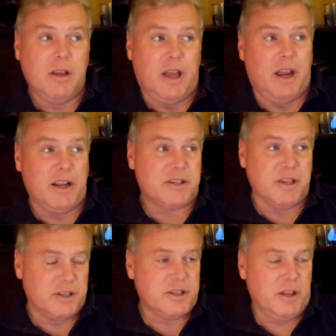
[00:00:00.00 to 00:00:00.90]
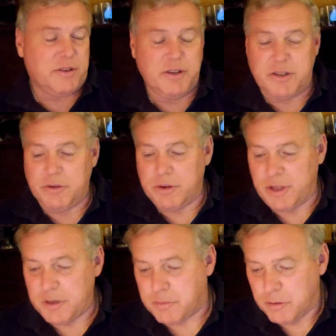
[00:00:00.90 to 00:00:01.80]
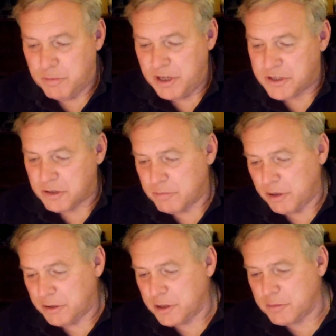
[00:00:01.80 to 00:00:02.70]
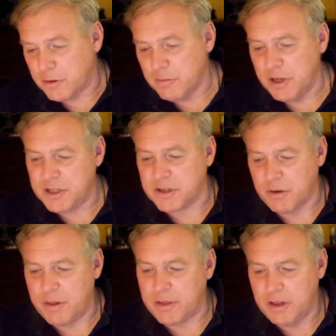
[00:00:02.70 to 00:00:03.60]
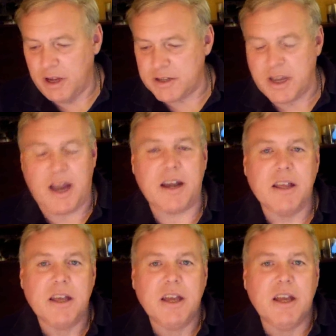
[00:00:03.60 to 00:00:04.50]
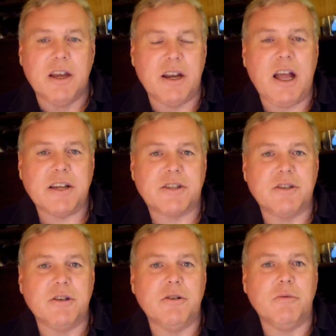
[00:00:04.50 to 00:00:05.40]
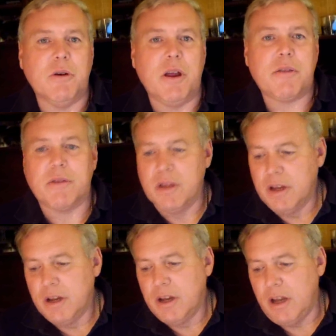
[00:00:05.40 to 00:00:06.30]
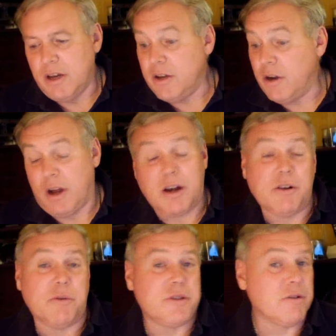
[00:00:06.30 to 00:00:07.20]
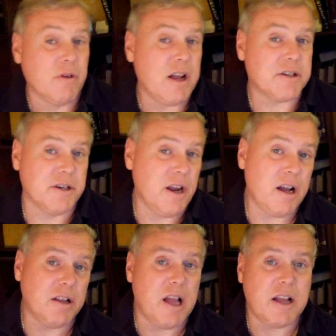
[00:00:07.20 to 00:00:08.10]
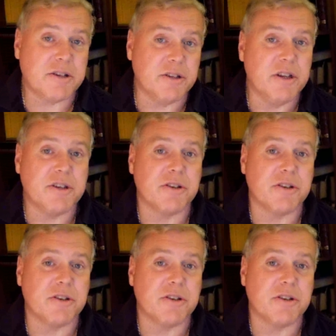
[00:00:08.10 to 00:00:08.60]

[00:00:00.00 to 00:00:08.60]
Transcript: And it's, it's nothing to do with like permits or building permits or anything like that. It has to do with, and you know, I don't know what the rationale actually is.